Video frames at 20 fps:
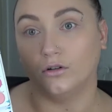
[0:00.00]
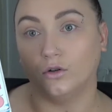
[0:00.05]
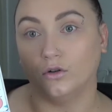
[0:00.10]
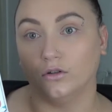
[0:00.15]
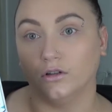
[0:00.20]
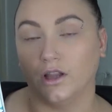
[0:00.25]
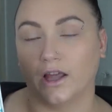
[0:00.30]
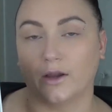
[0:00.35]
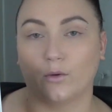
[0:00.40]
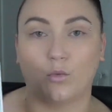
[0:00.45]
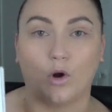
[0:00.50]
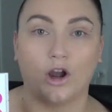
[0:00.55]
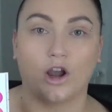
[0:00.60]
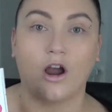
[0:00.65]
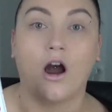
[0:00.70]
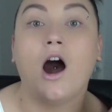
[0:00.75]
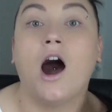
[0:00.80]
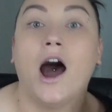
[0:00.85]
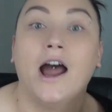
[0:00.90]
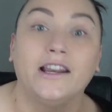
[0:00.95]
or like what
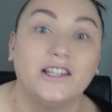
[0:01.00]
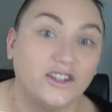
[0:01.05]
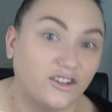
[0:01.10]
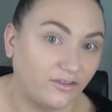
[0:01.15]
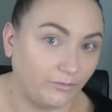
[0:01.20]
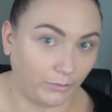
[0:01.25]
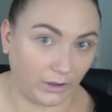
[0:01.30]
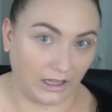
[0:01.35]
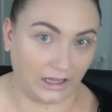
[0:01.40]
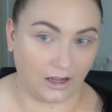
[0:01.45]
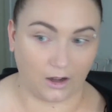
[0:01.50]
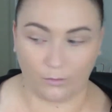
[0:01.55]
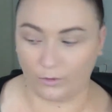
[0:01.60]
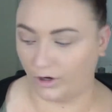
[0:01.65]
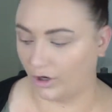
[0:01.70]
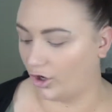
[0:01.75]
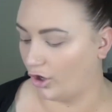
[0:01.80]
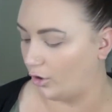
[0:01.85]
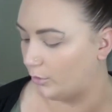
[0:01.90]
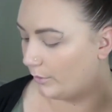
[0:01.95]
kind of pink I want
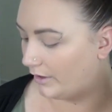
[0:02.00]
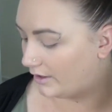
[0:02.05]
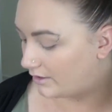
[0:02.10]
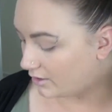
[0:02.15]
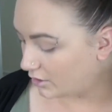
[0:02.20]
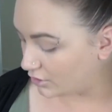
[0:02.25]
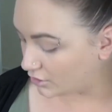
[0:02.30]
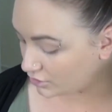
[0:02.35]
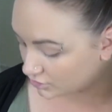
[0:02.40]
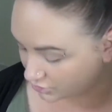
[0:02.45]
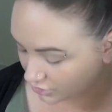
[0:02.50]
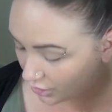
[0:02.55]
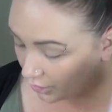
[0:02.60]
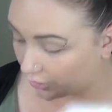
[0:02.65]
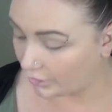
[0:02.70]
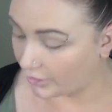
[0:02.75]
to go with. So,